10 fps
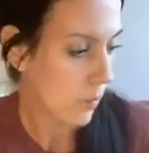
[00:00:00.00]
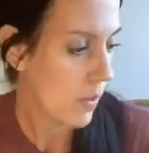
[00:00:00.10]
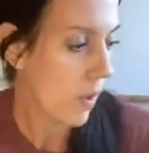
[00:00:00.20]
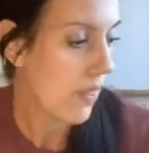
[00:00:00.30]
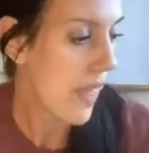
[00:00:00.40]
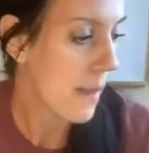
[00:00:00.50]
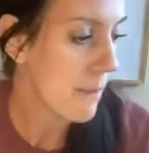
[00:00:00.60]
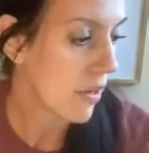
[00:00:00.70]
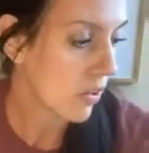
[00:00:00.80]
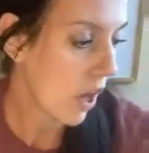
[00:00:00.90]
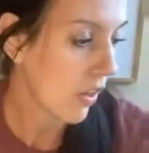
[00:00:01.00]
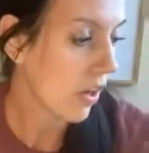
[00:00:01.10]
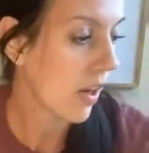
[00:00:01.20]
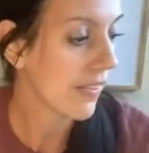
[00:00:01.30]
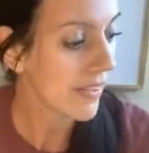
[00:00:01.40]
We want that middle
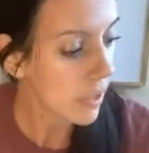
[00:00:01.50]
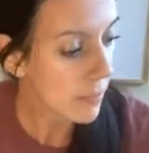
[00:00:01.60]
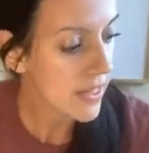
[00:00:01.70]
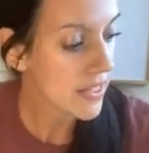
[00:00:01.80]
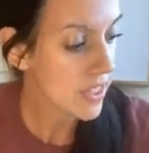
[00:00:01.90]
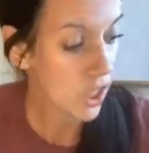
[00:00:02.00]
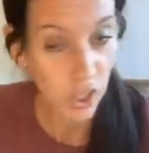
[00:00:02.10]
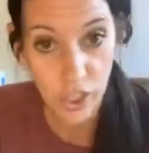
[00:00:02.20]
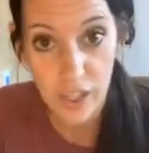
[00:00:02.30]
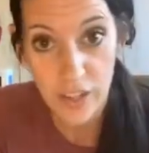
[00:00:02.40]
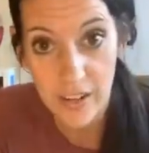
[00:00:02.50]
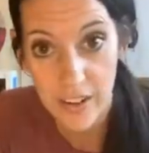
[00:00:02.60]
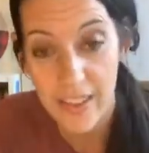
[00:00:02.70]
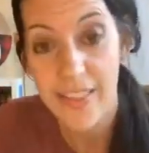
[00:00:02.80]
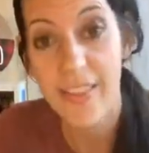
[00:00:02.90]
color a little bit darker
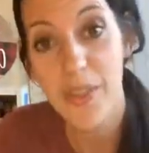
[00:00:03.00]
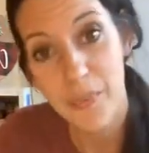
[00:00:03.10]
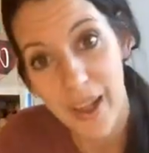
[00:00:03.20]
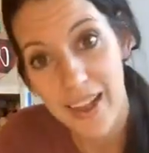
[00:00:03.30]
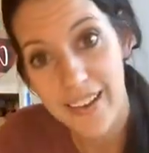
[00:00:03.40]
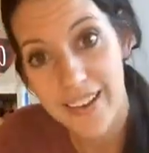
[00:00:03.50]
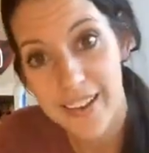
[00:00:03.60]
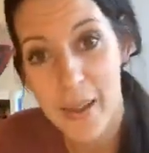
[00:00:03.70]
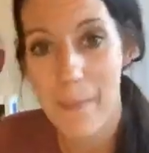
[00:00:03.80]
than the red,